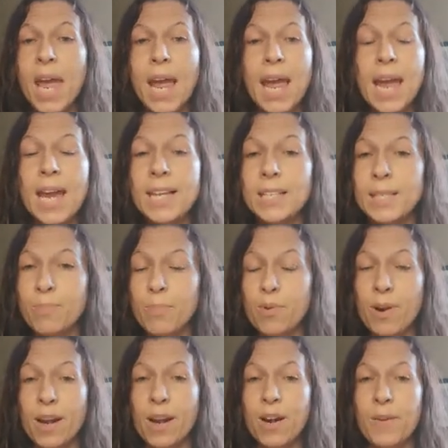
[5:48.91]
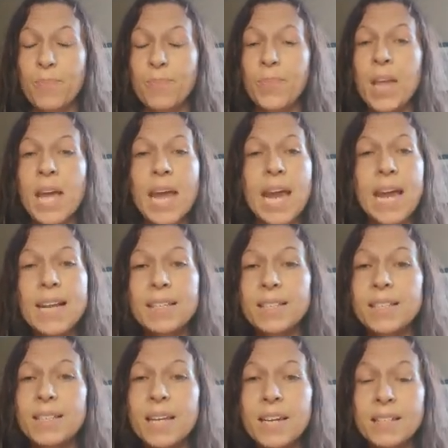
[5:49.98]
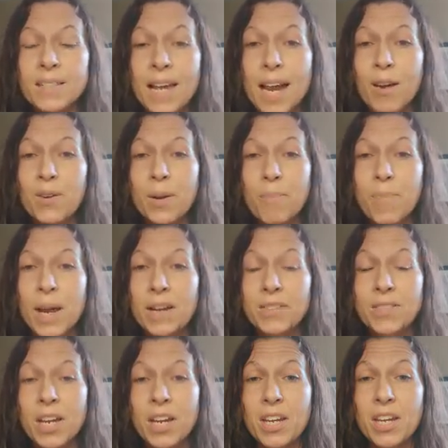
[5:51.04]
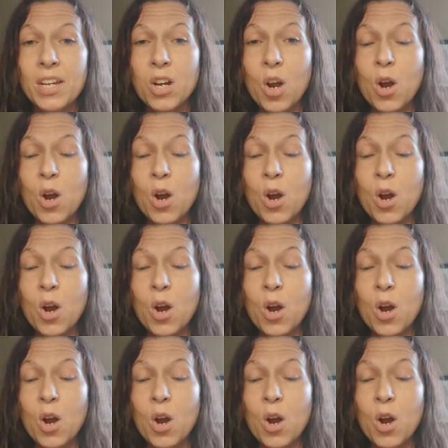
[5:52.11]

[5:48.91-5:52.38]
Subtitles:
hates prayer, hates sitting down and meditating